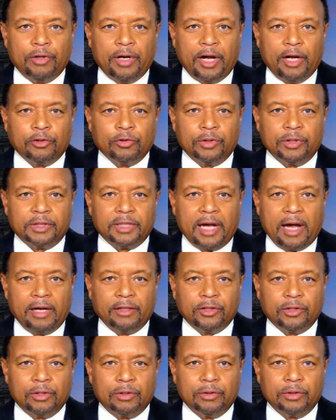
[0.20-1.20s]
natural
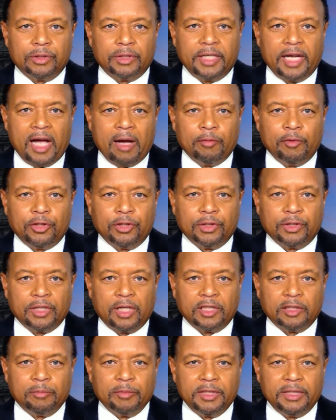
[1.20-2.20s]
disasters, damage
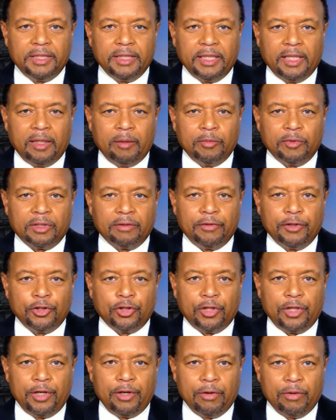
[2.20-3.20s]
assessment teams of
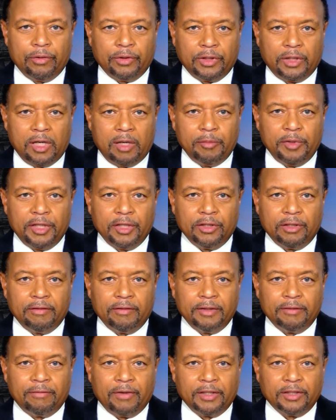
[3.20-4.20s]
engineers come in
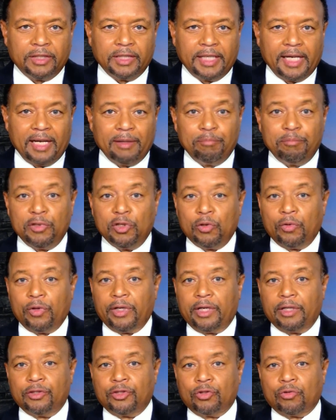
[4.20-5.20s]
to investigate
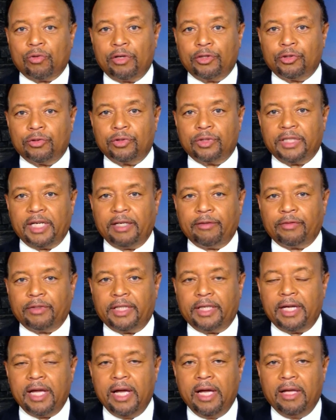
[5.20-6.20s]
building and structure
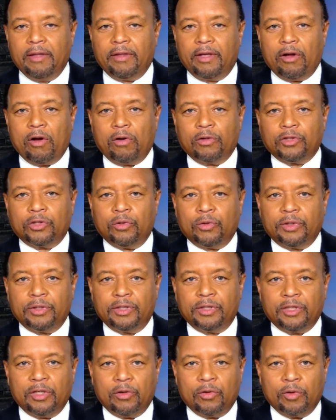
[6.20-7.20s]
safety. They also
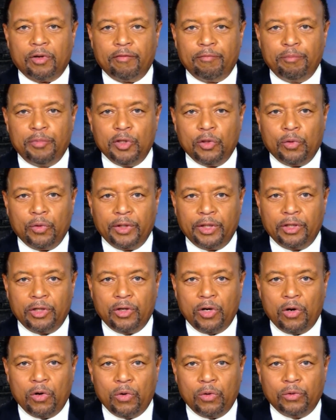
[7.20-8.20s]
consider if building
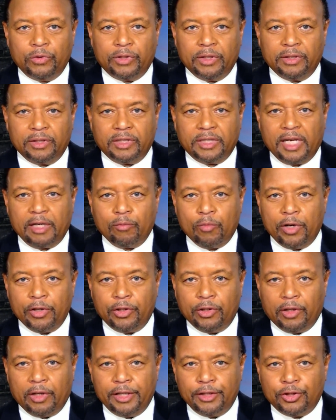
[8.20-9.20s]
codes and state
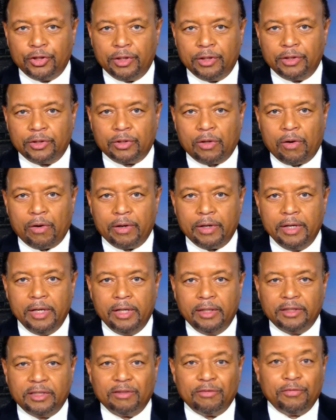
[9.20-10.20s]
regulations are
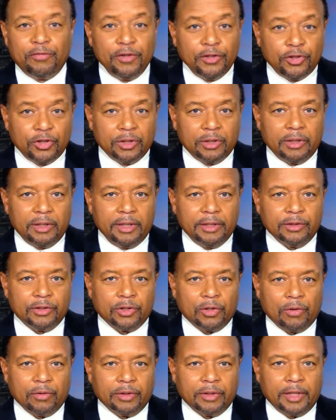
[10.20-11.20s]
sufficient in
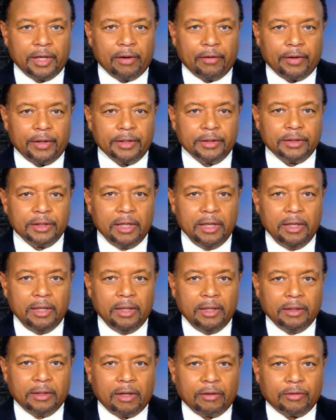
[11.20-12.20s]
certain areas.
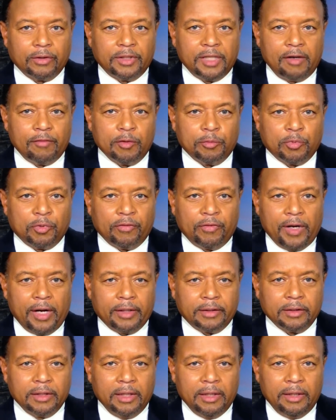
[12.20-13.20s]
Dr. David
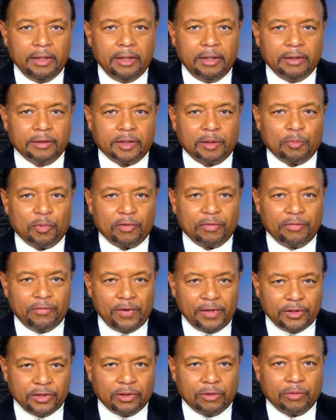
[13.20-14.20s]
Prevatt is a
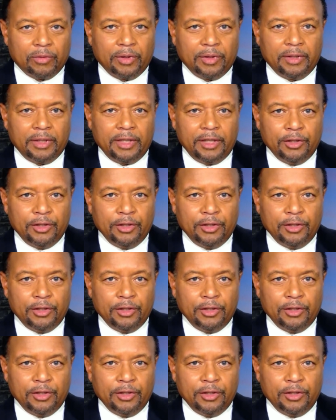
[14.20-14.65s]
professor in the